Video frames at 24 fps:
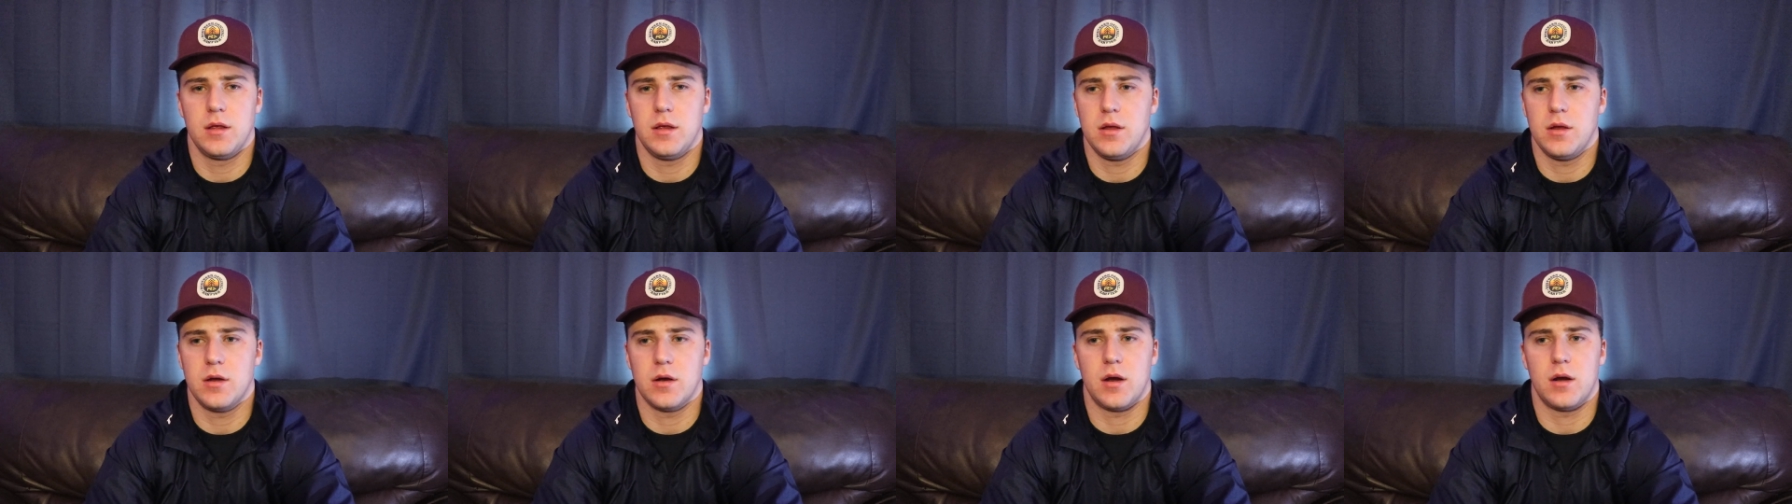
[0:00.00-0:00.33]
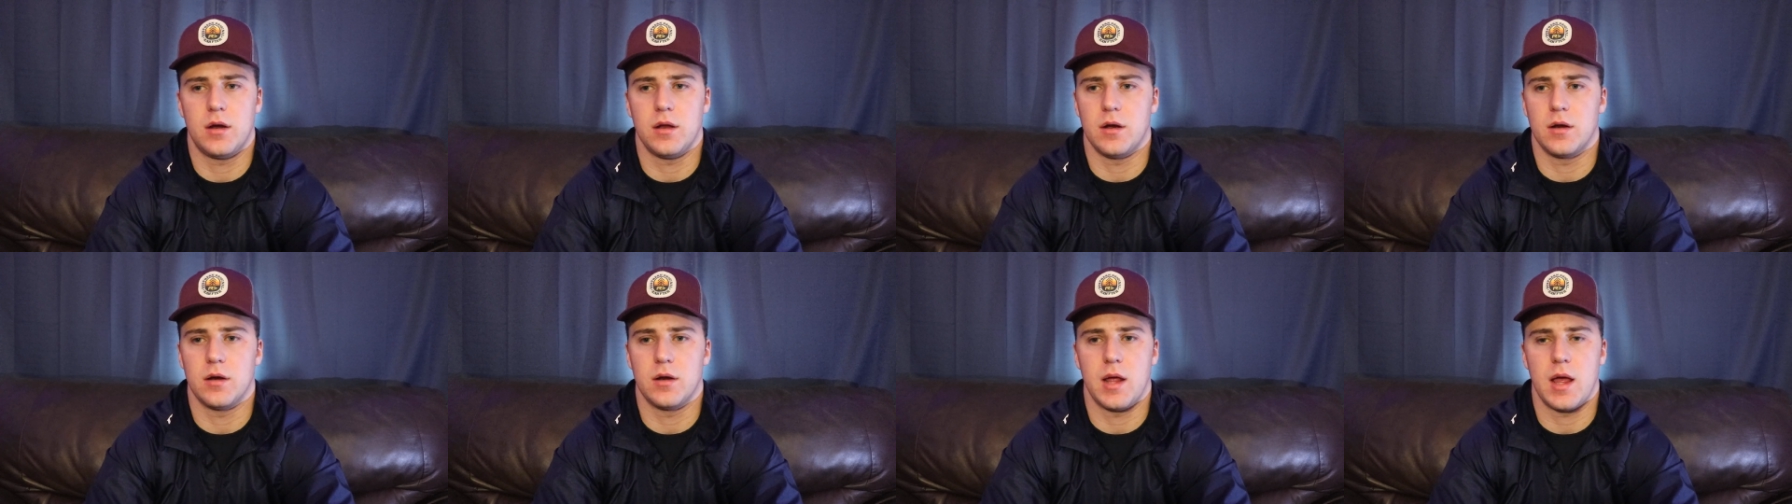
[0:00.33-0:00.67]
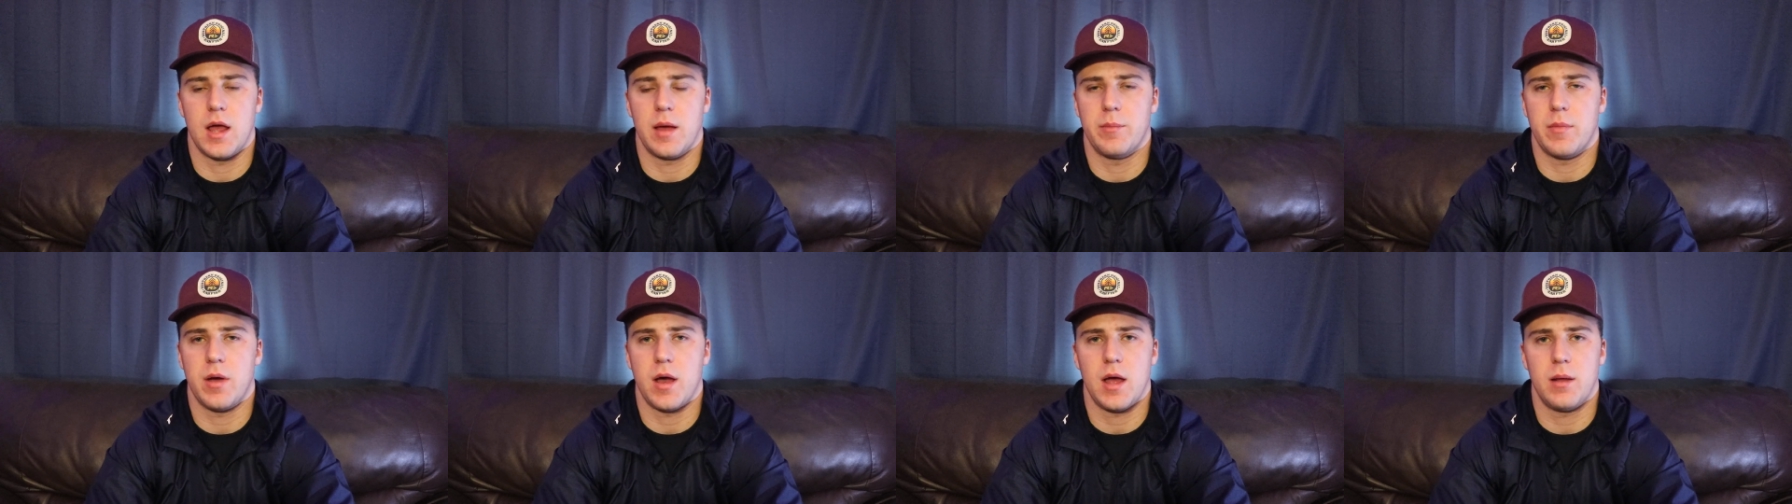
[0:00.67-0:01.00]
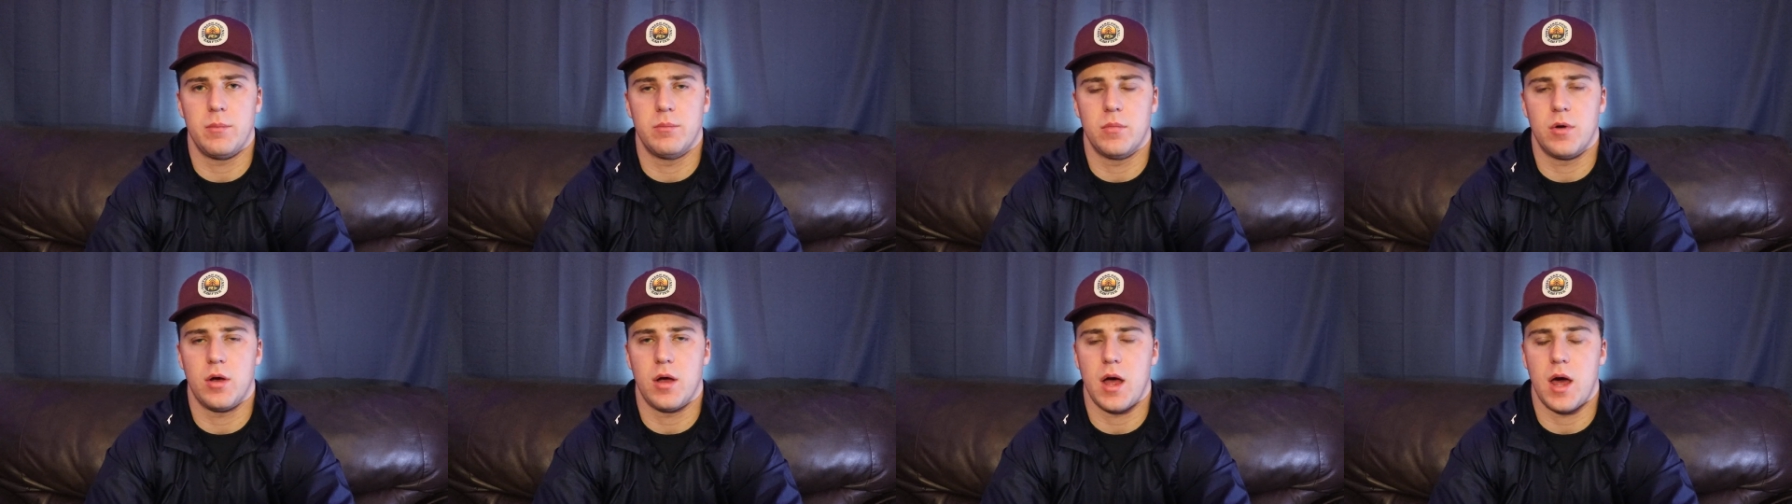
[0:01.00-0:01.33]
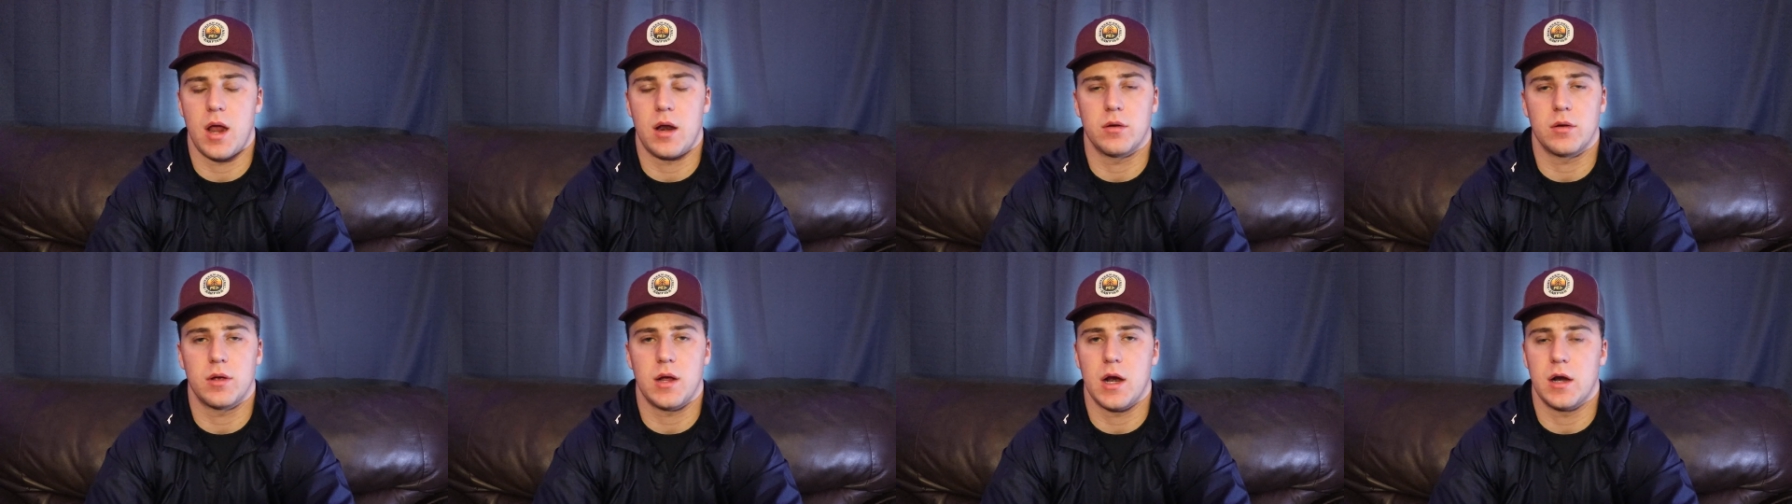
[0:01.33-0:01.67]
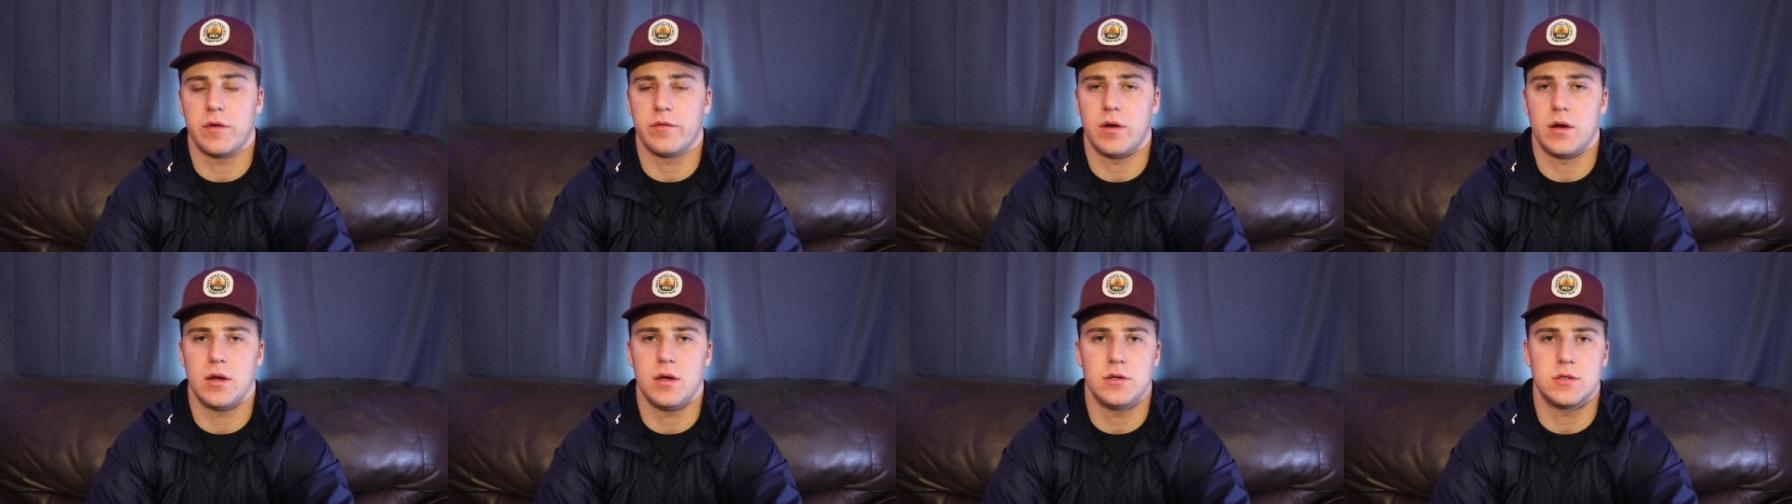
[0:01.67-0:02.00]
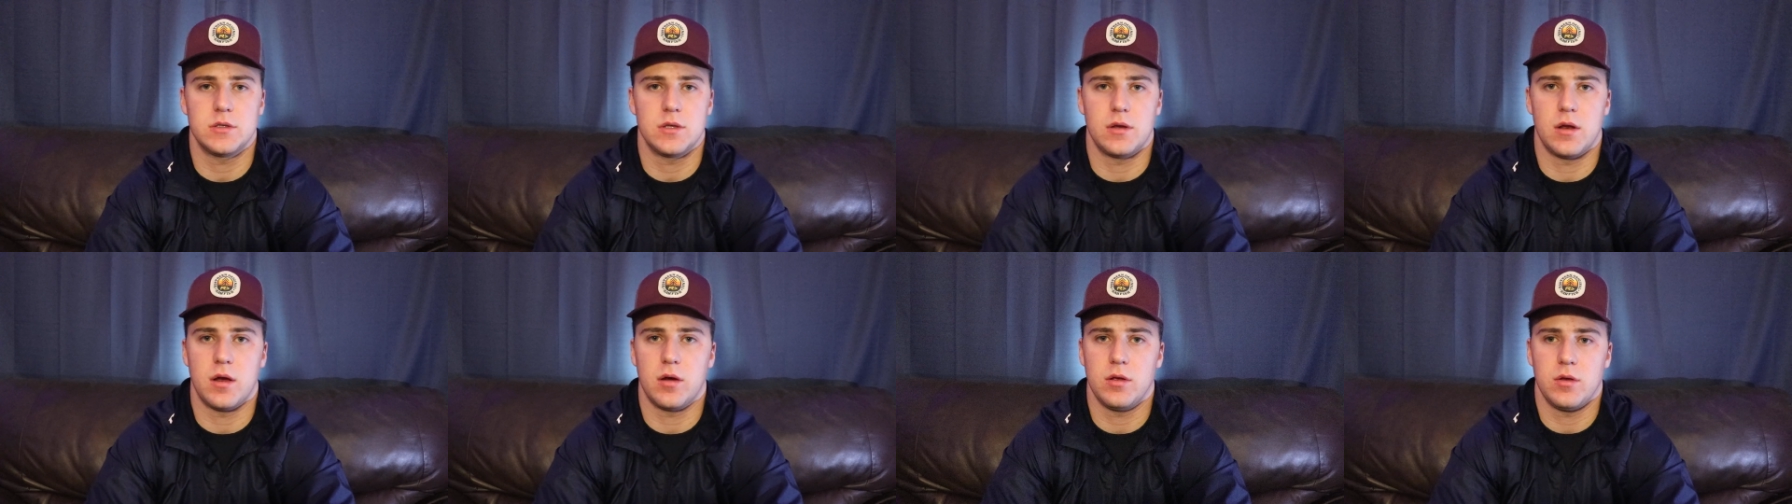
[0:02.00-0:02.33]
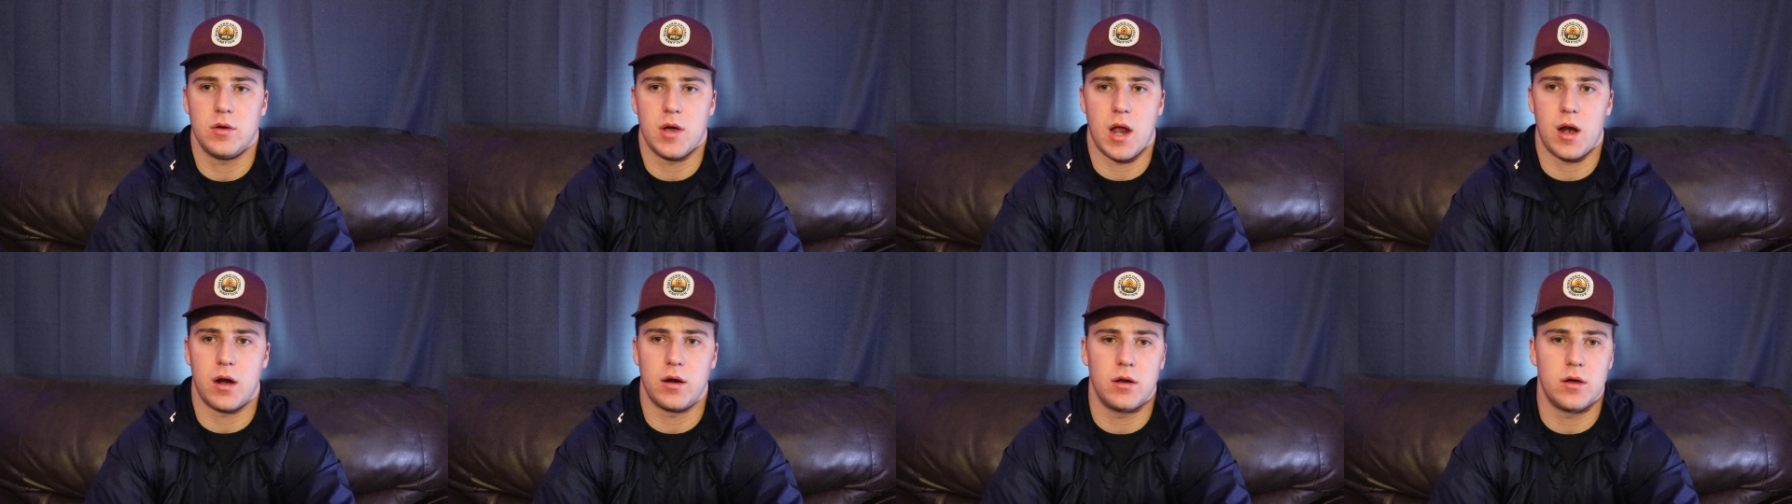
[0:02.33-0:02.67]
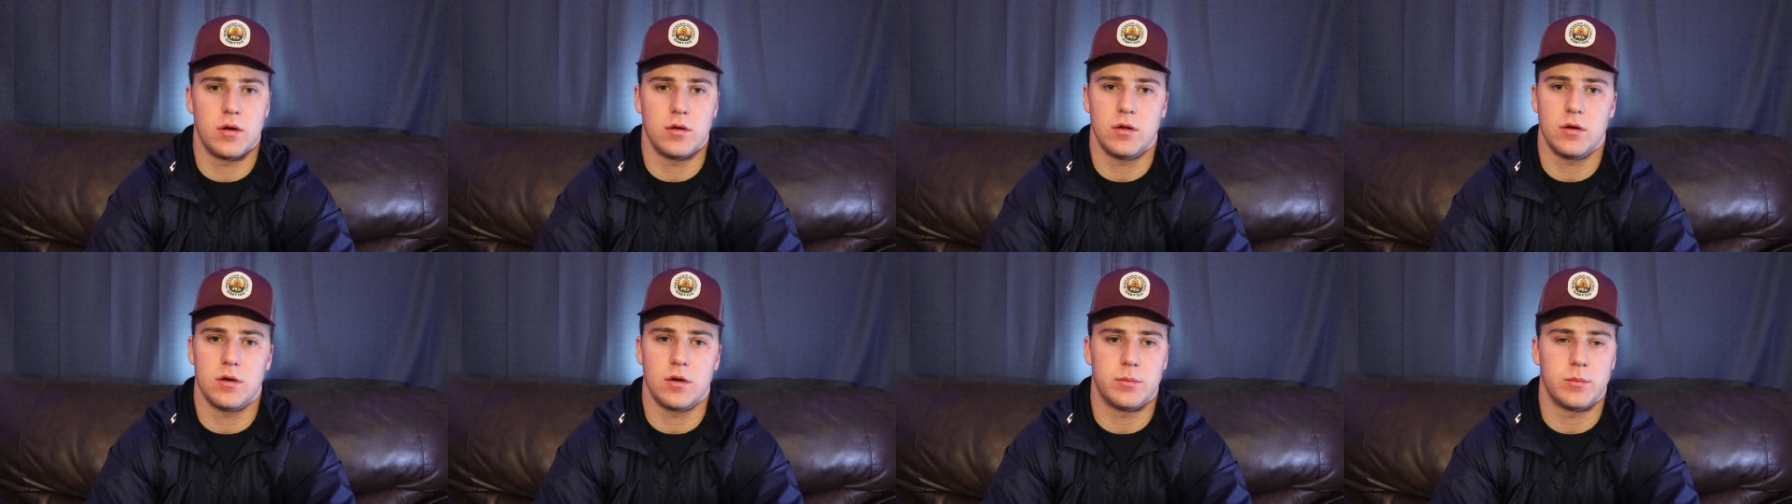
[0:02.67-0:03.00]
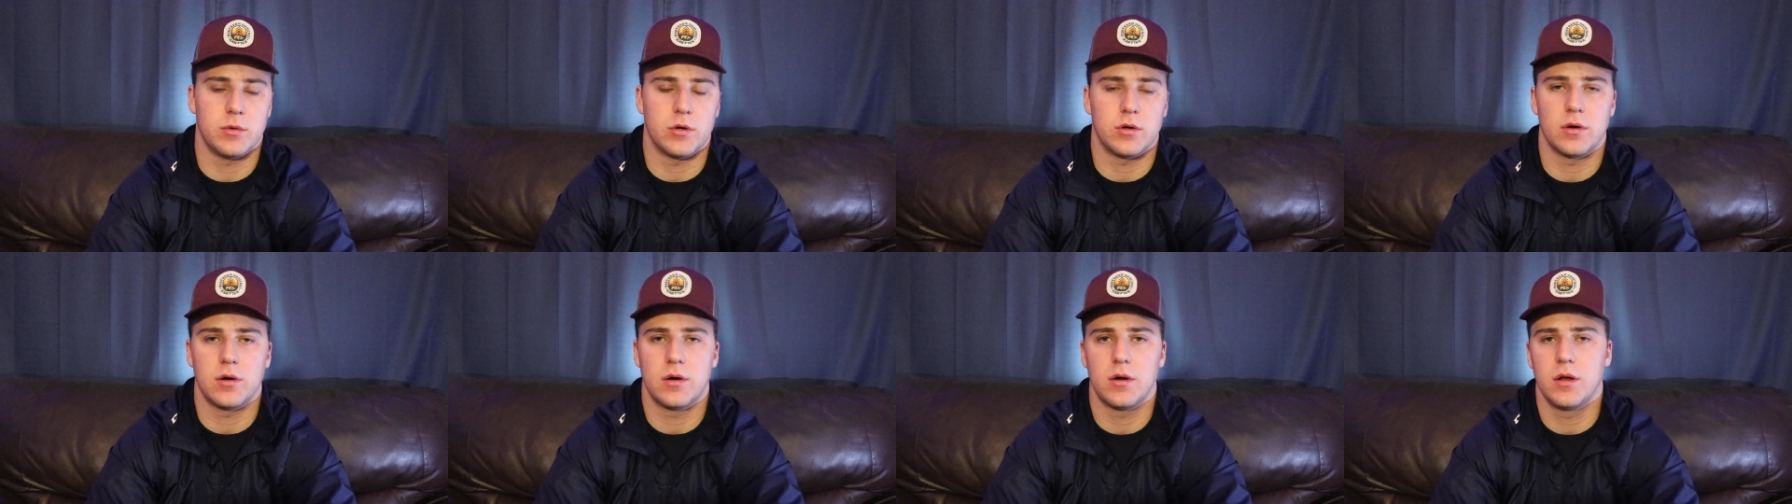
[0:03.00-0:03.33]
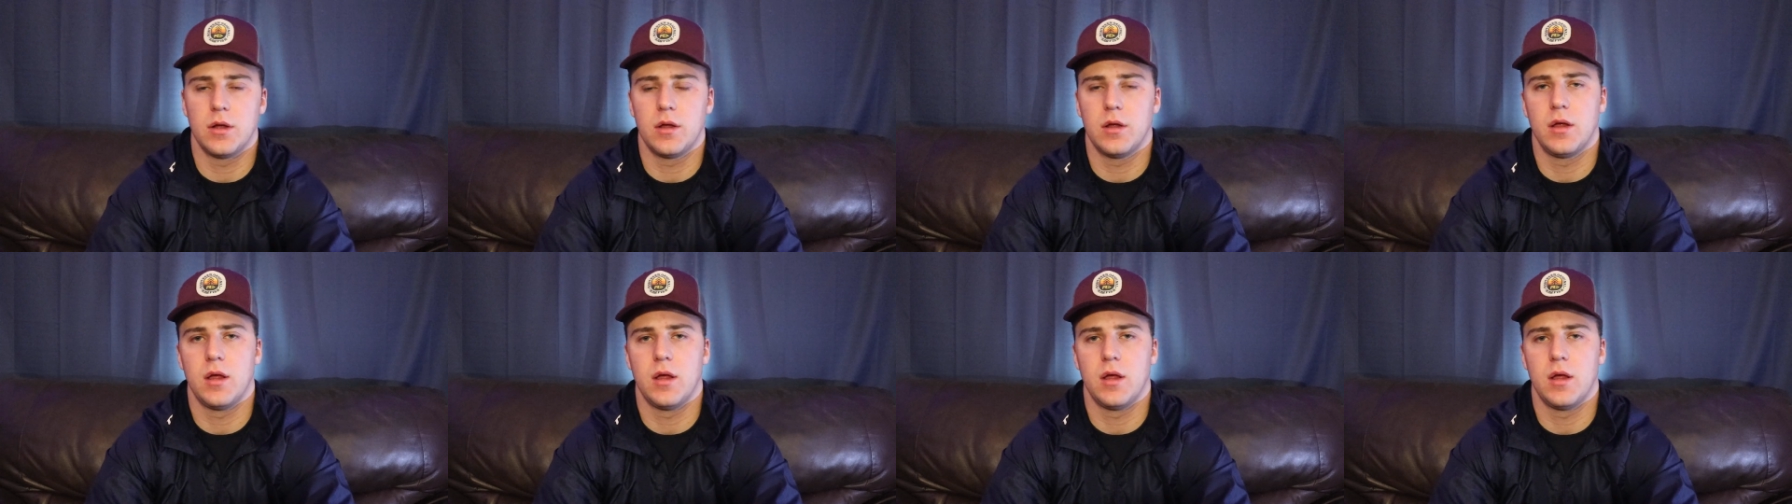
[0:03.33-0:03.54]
You're out of your damn mind, but I don't care about you. I used to know you. I don't know you no more.